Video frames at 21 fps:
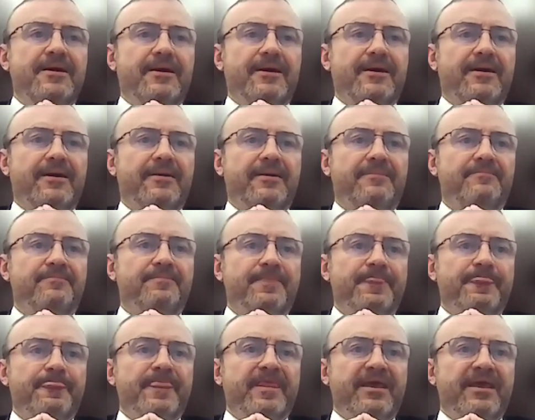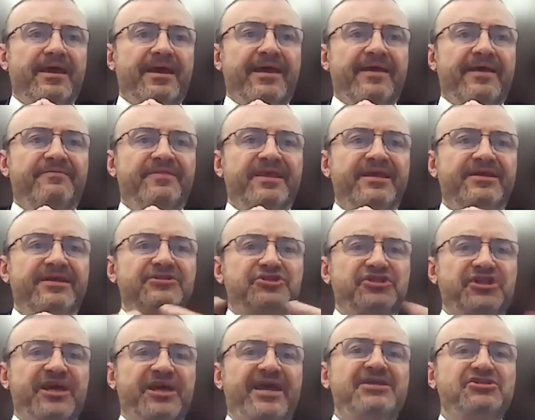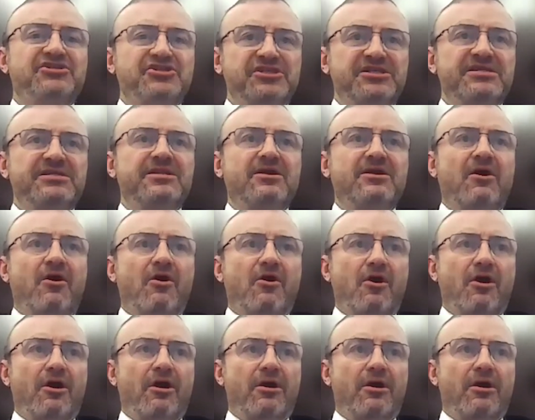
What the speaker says: And then changing